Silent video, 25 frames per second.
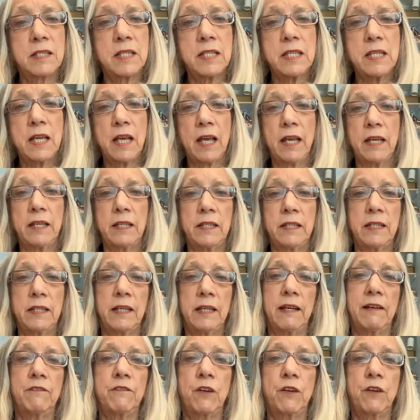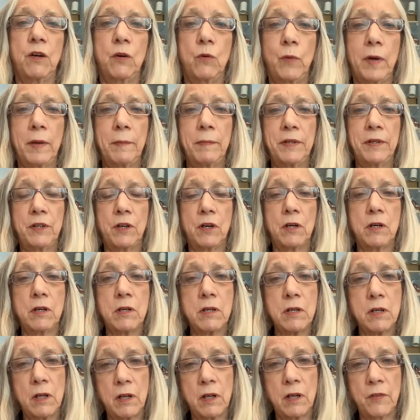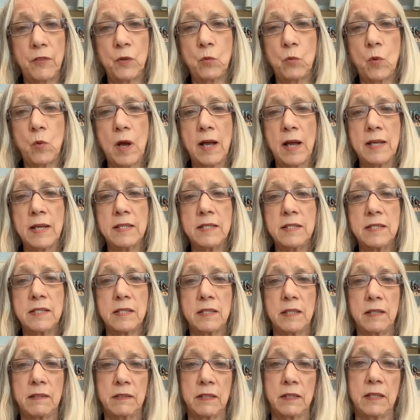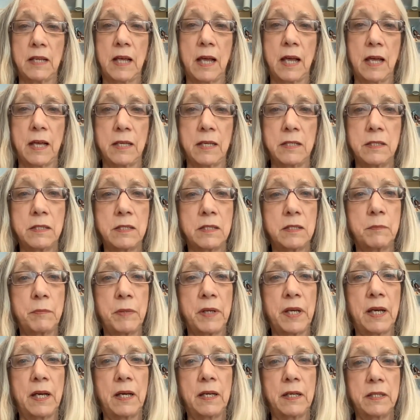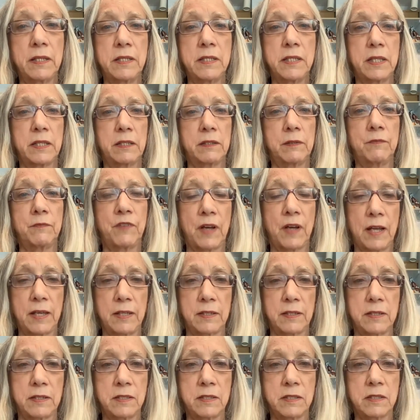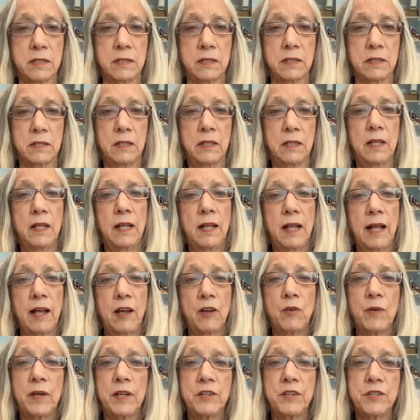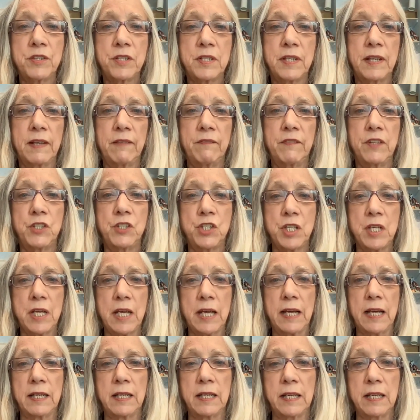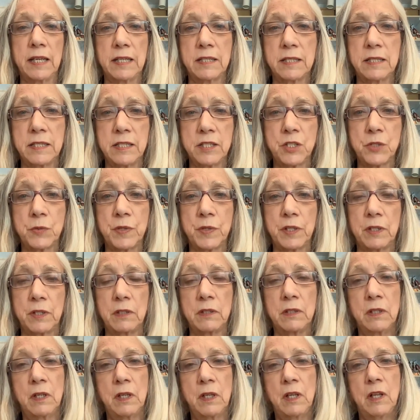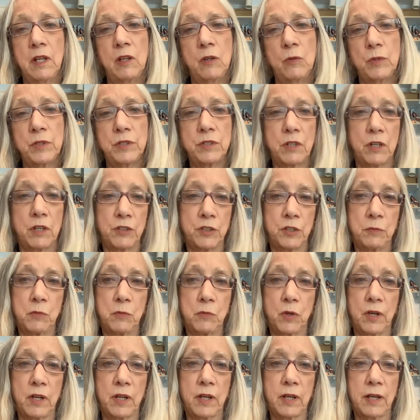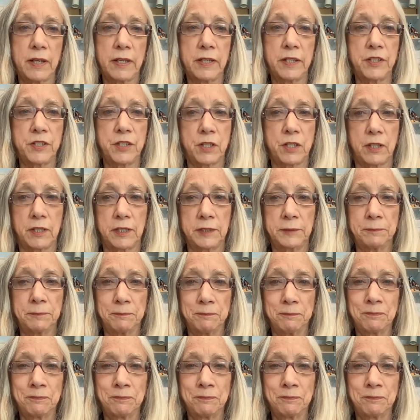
CAEF webinar on the whys and the lies behind Arab violence, how to understand the jihad against Israel with Dr. Mordechai Kedar.